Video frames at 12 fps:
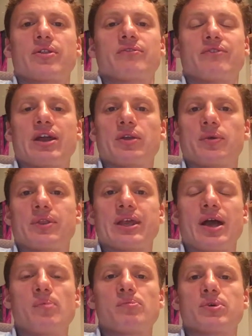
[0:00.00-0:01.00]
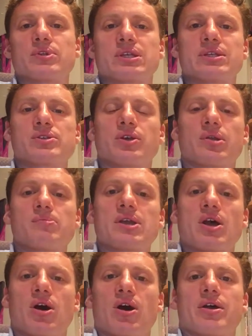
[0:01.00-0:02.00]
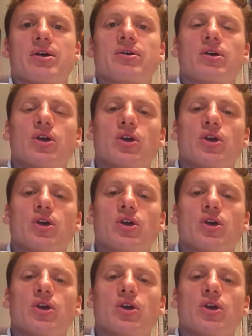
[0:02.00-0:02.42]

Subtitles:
the value of the output is going to be higher.